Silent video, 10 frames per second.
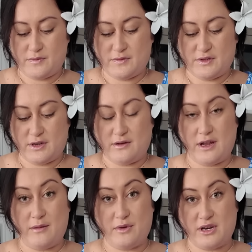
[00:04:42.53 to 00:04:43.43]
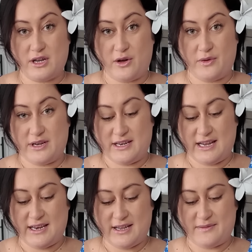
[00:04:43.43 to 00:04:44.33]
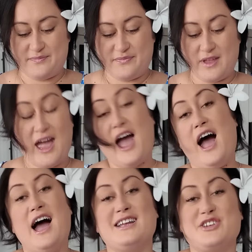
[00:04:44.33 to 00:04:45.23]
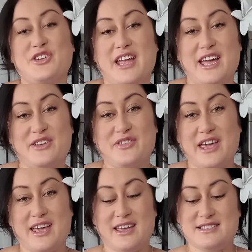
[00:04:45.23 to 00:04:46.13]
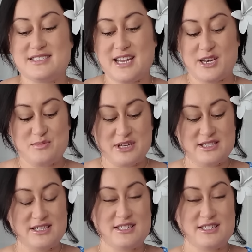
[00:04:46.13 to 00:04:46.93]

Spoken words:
So now I'm going to go in and knead it. I don't have a stand mixer,